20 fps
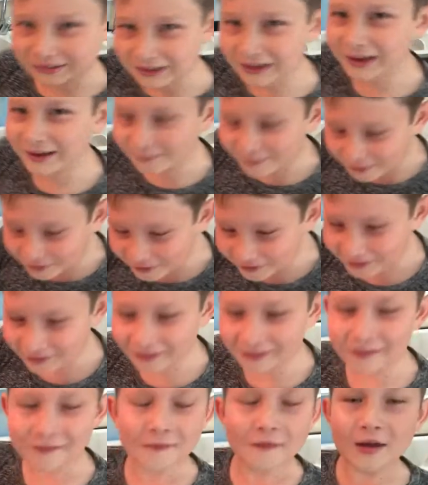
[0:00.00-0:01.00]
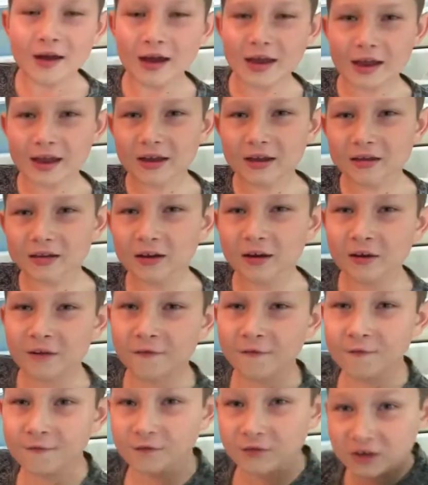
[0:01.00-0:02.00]
table and
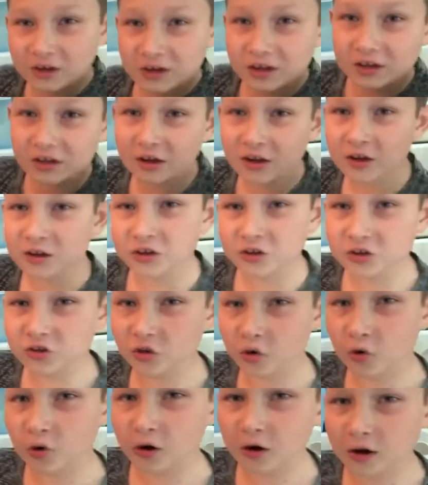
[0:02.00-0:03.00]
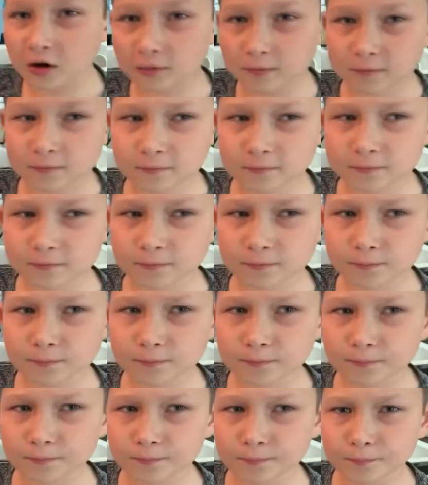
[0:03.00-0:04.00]
feed your
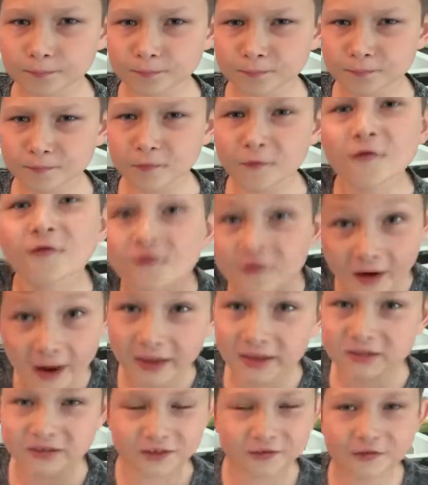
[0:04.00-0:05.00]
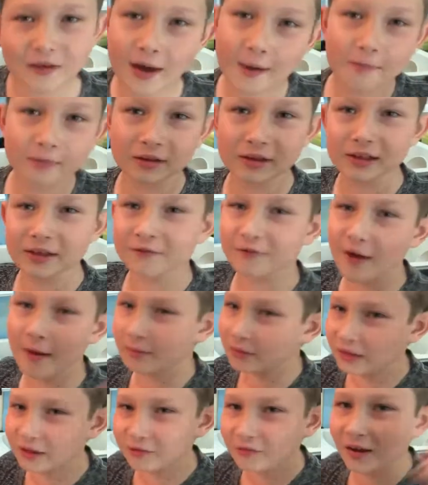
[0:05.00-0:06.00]
friends and family
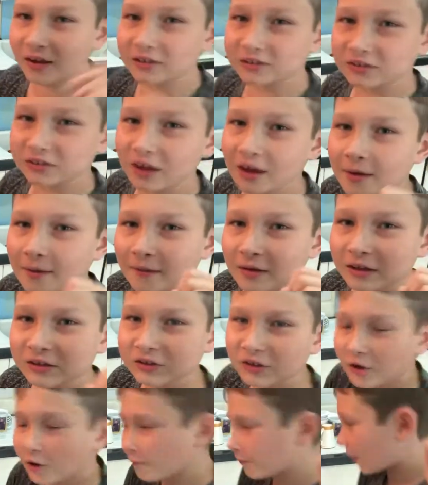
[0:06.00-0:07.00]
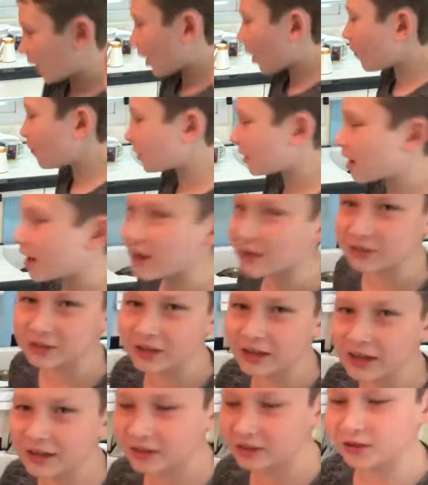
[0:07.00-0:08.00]
and friends. So I hope you guys
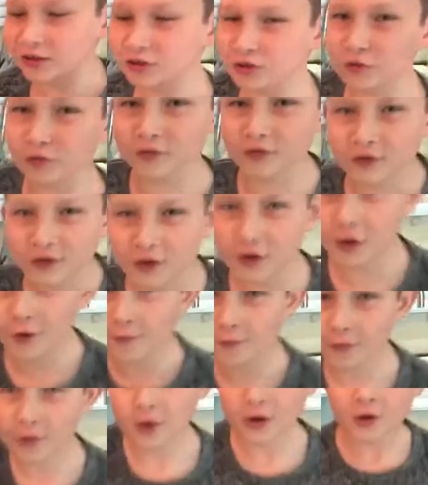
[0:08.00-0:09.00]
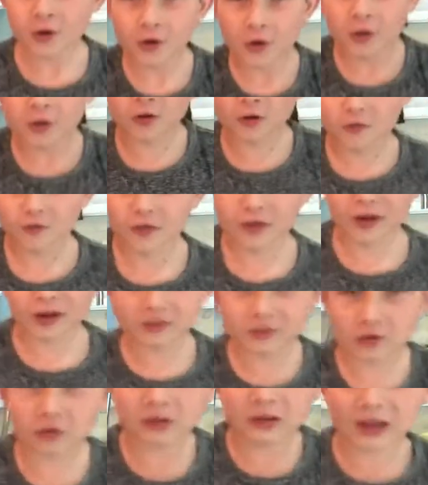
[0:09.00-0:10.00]
like this video. Don't
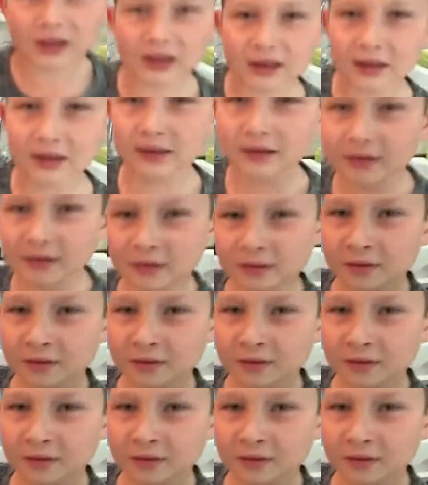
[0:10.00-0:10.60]
forget to like,